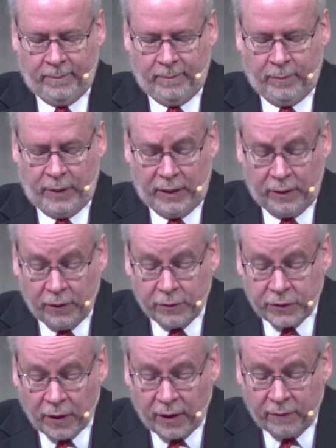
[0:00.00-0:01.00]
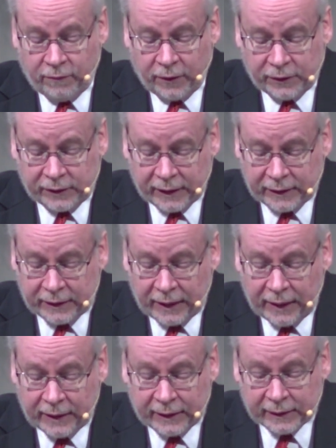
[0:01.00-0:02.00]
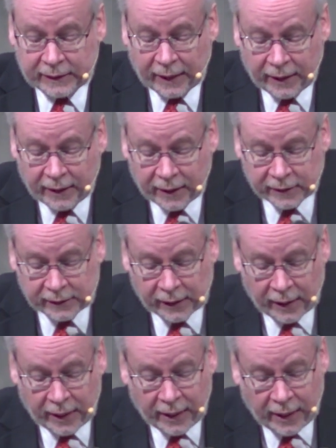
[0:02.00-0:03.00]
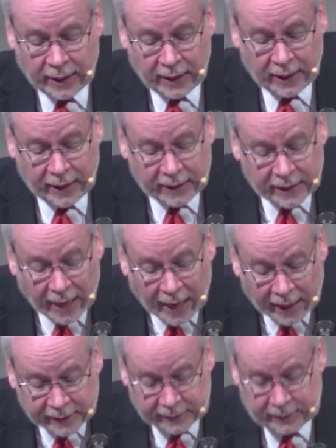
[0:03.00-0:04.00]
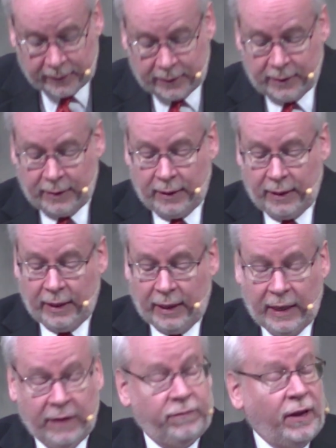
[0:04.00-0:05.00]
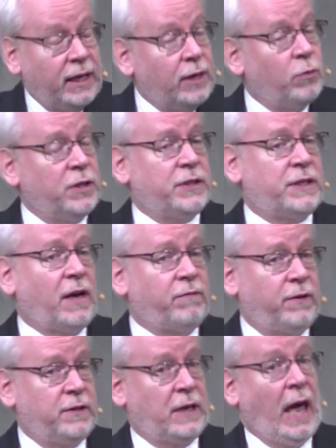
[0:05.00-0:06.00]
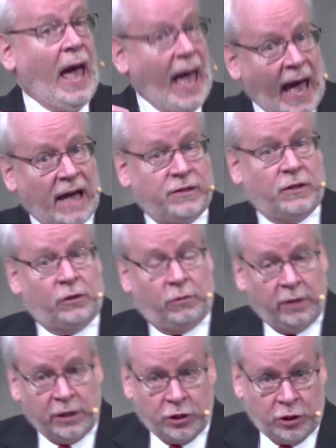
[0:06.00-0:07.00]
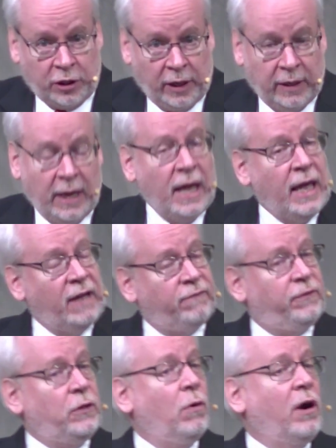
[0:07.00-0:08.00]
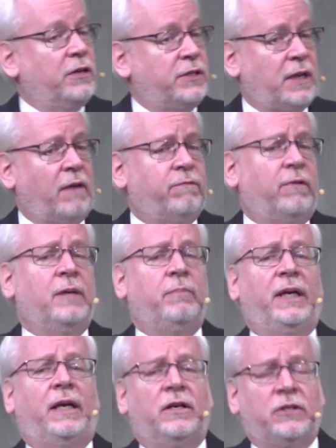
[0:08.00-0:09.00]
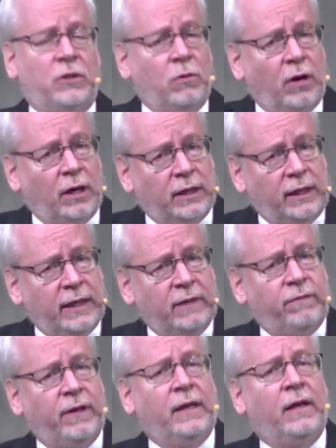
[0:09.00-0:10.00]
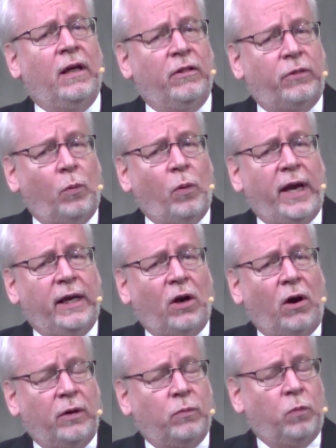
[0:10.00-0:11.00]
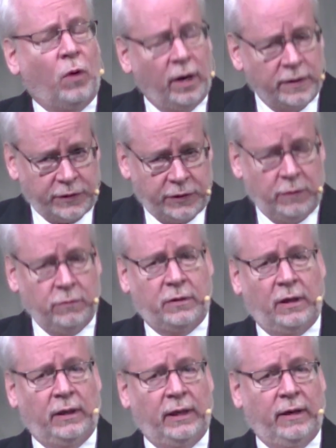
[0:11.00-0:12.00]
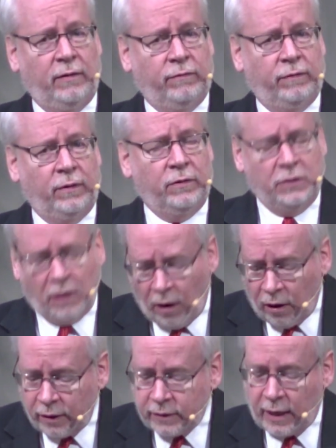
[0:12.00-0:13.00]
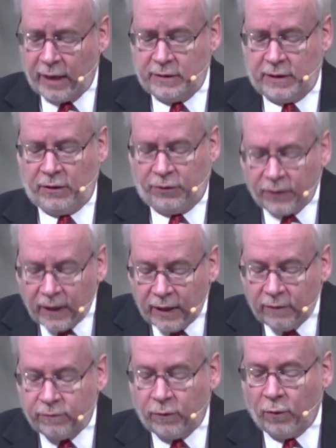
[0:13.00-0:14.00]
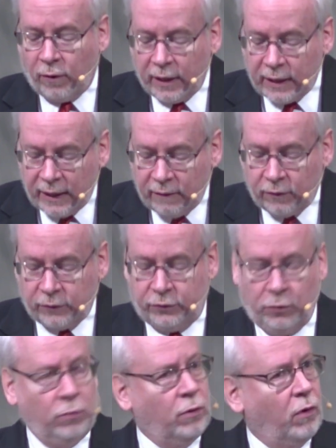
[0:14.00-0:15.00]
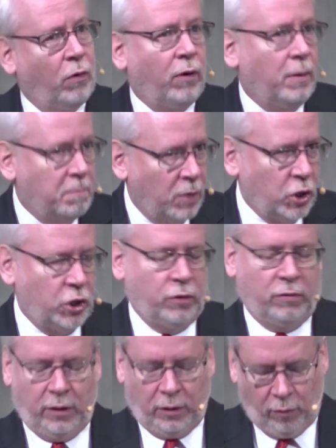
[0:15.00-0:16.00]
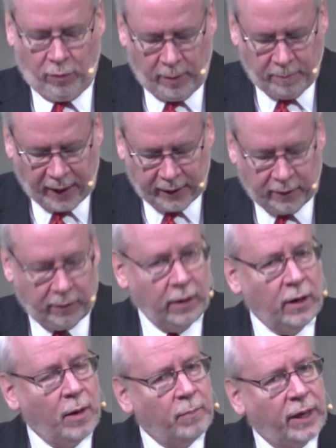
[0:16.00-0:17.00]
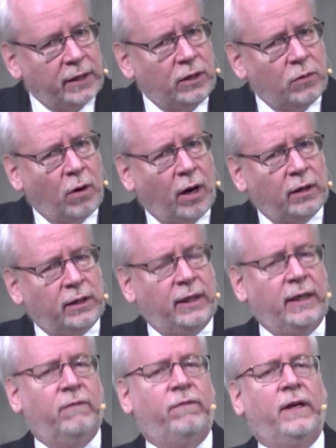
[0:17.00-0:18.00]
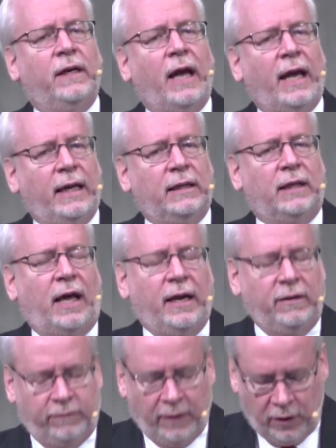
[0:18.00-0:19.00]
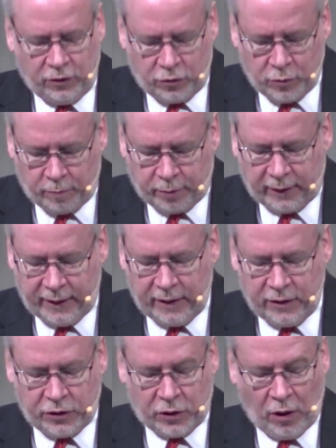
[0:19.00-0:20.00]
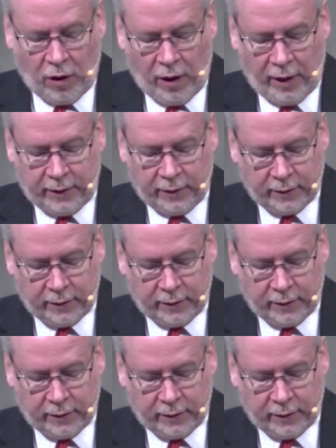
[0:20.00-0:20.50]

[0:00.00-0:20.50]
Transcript: But he goes on in verse 16 to say this, yet if anyone suffers as a Christian, if you are suffering because you are living the way God wants you to live, not as a thief or an evildoer or a murderer or a meddler, but you are living a life to please God.